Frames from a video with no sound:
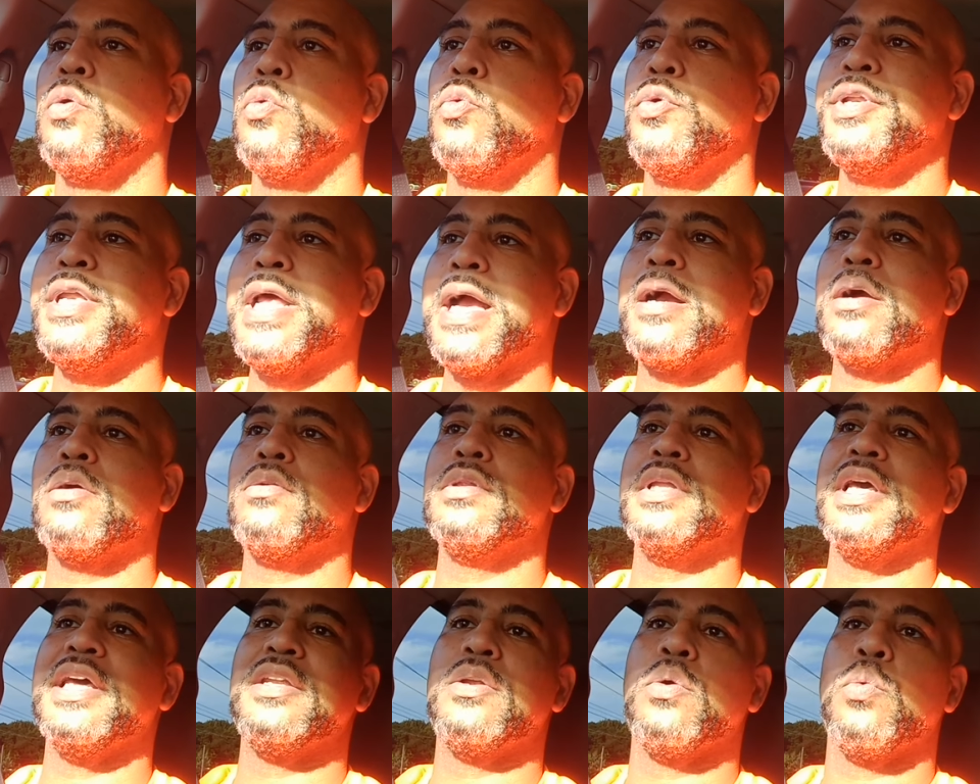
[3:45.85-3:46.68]
We're not going
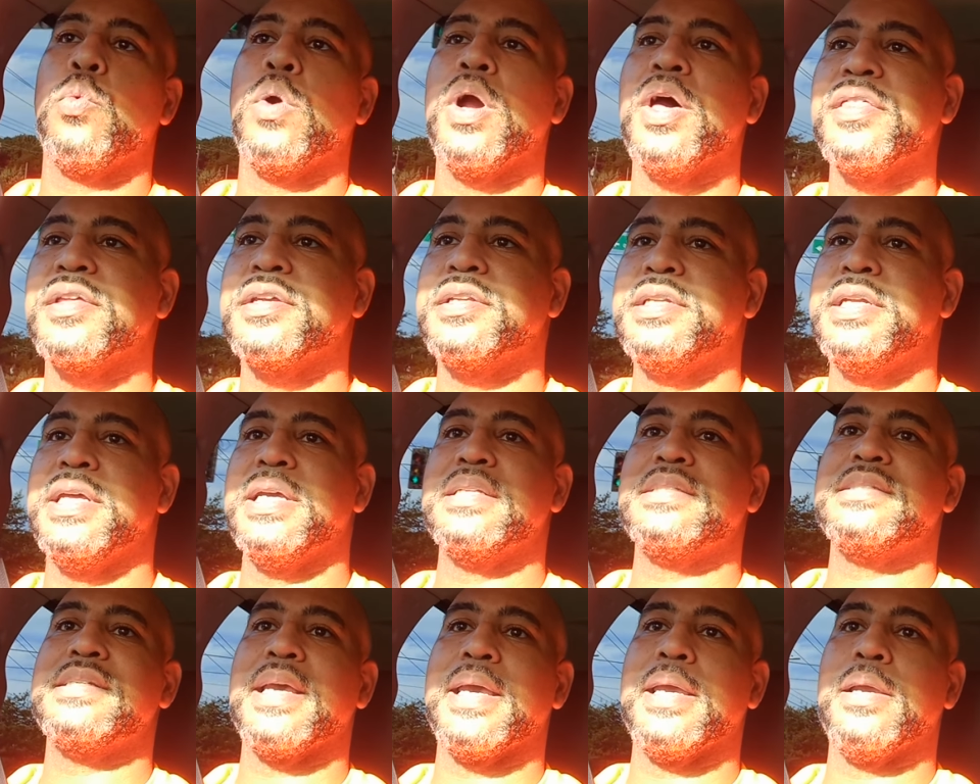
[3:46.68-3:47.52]
to let the weather
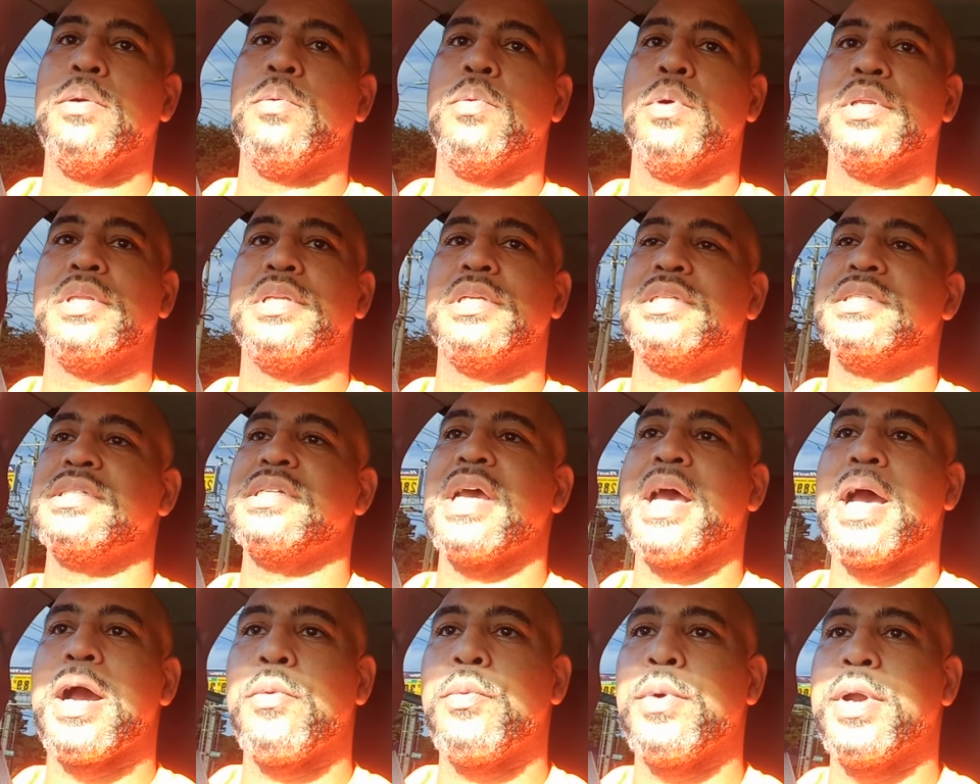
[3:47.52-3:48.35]
dictate whether the
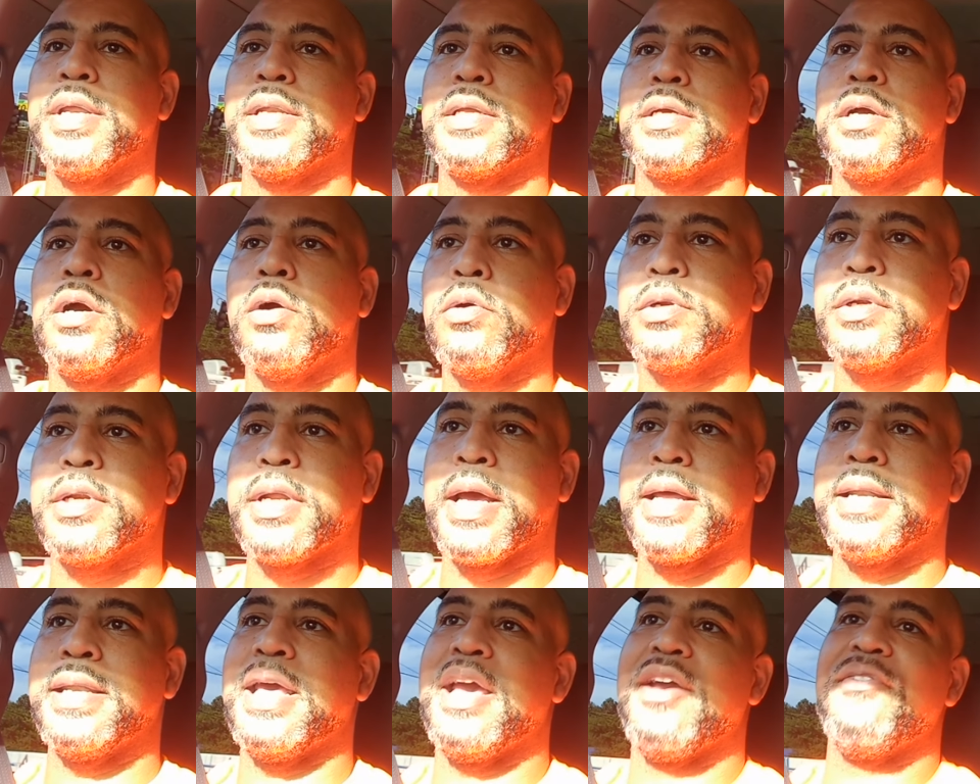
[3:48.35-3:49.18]
child wearing the coat or
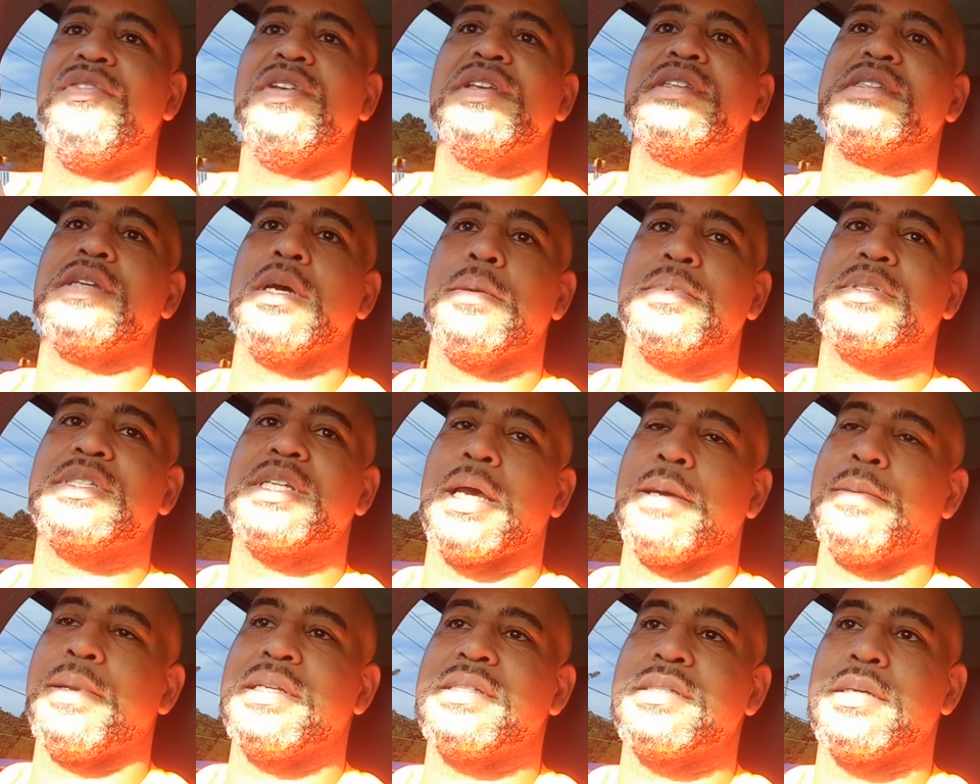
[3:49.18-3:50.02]
not. Now, if it's
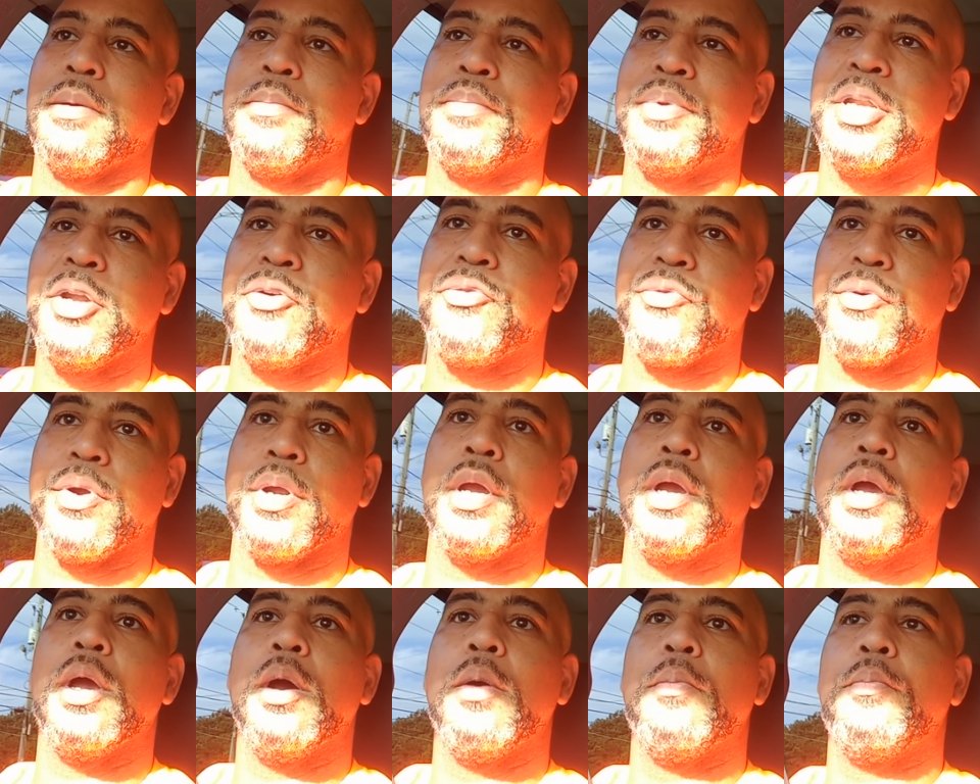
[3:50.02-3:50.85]
summertime, that's something
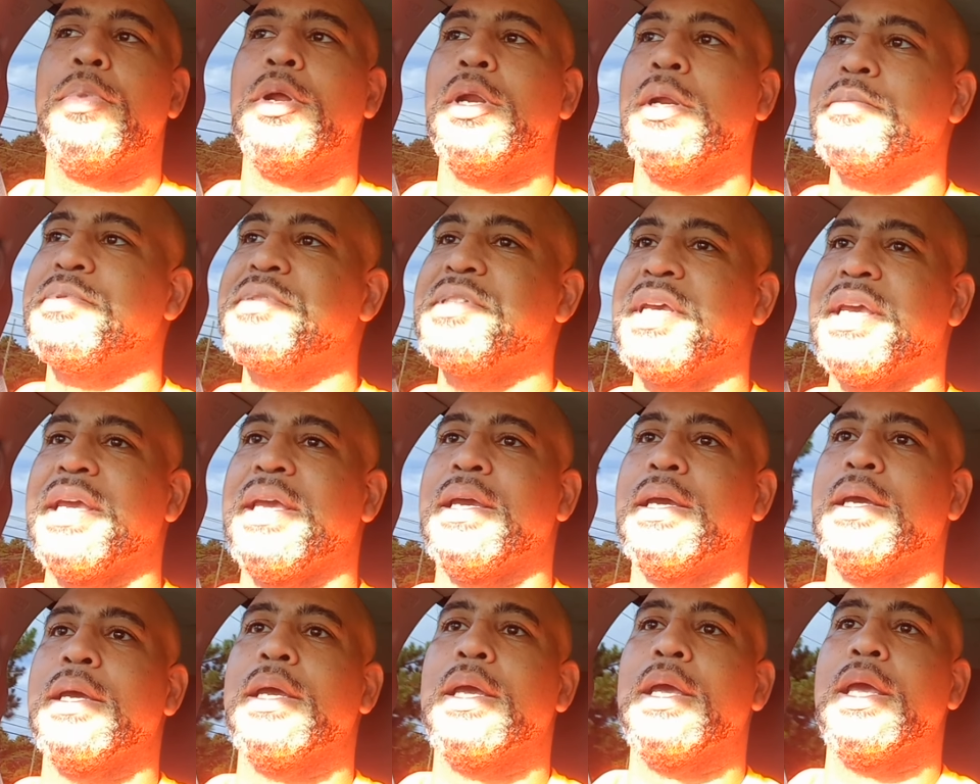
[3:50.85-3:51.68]
different. But I'm
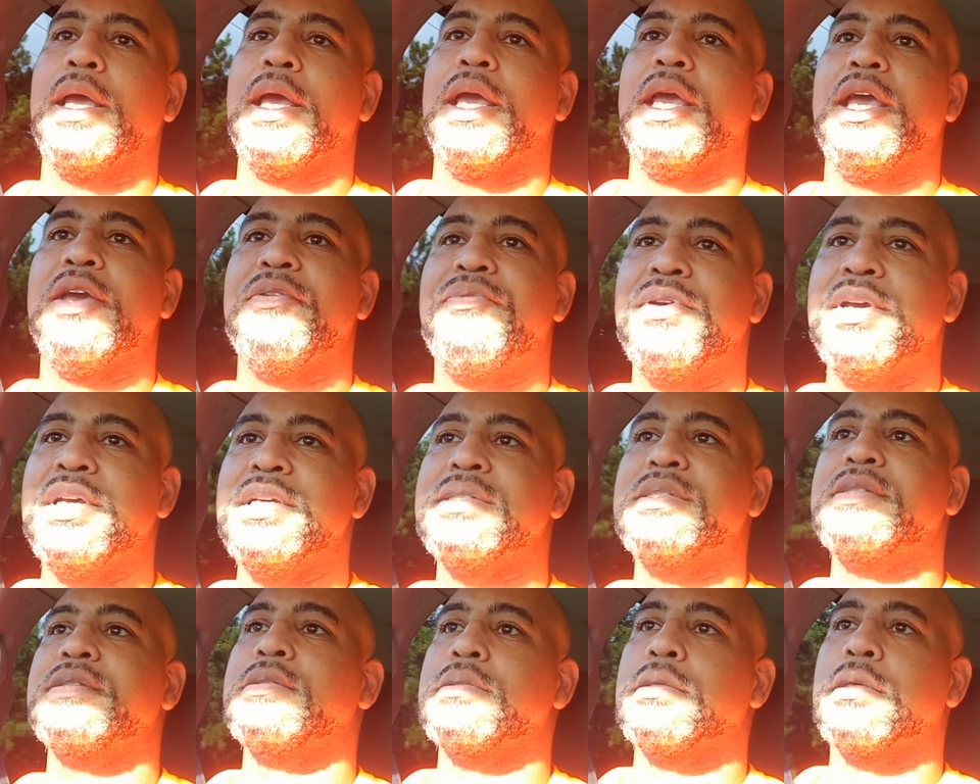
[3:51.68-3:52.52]
saying, if
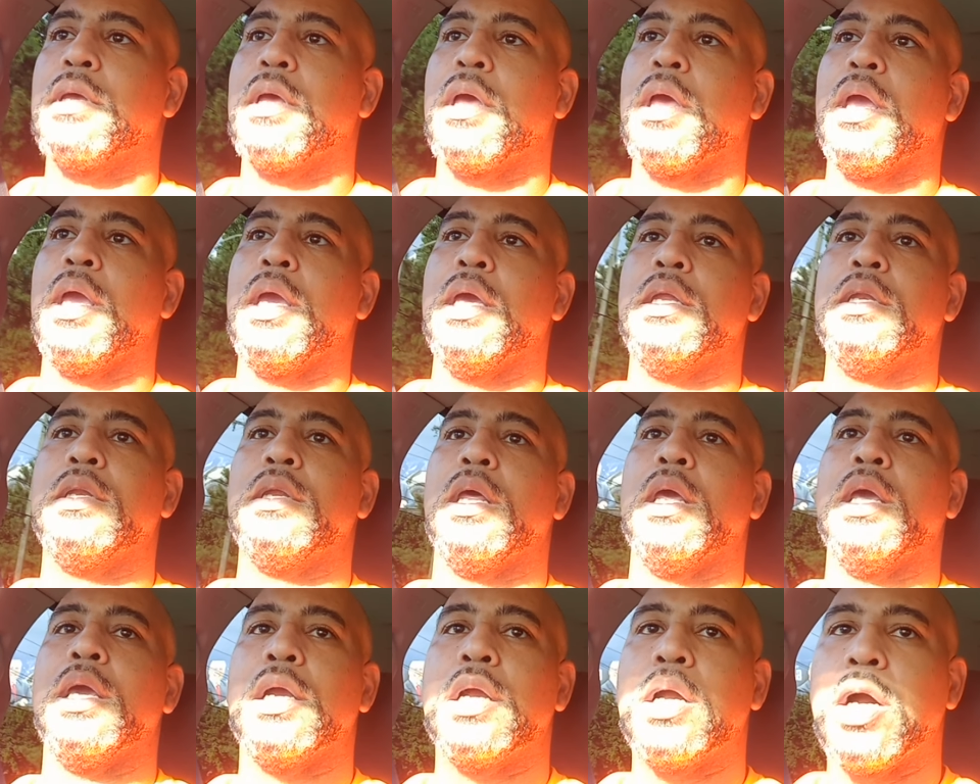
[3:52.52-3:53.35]
it's
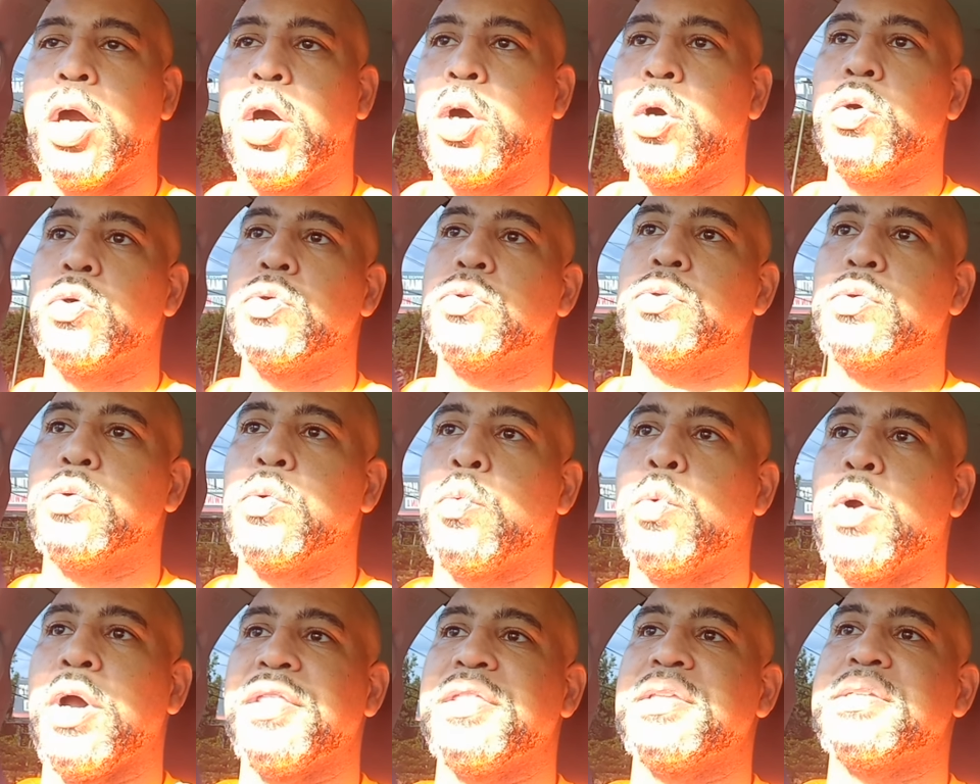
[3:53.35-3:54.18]
in
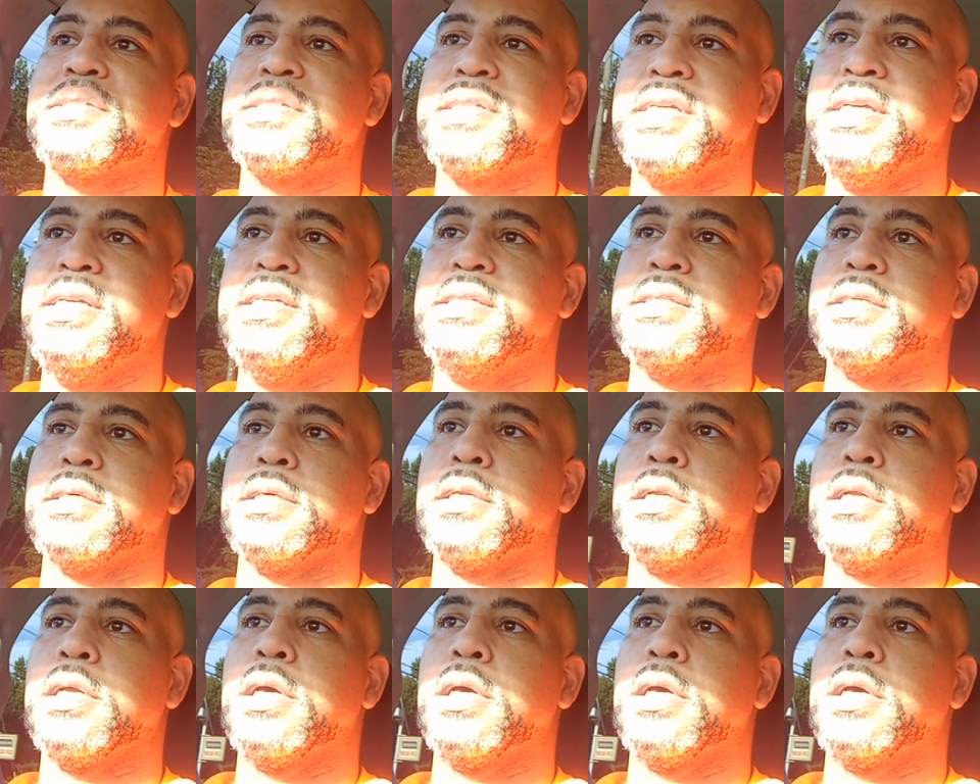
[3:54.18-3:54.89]
cold weather season,